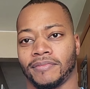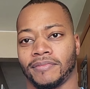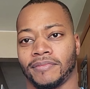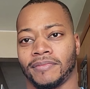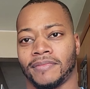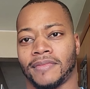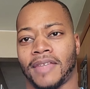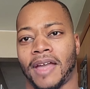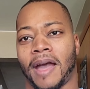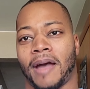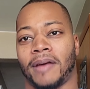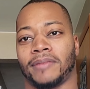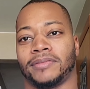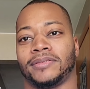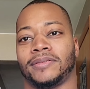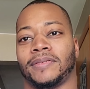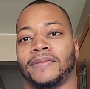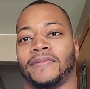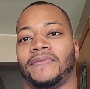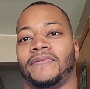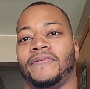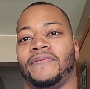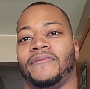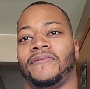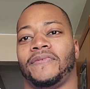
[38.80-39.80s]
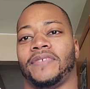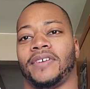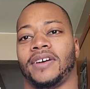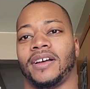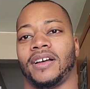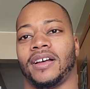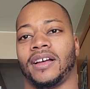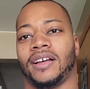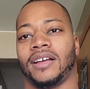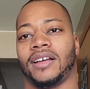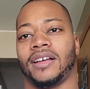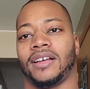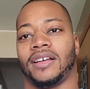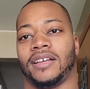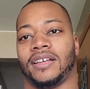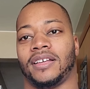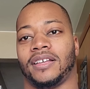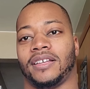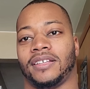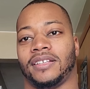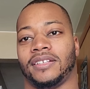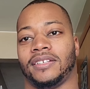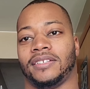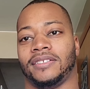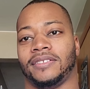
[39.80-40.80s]
and have some
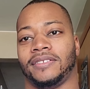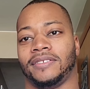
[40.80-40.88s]
fun.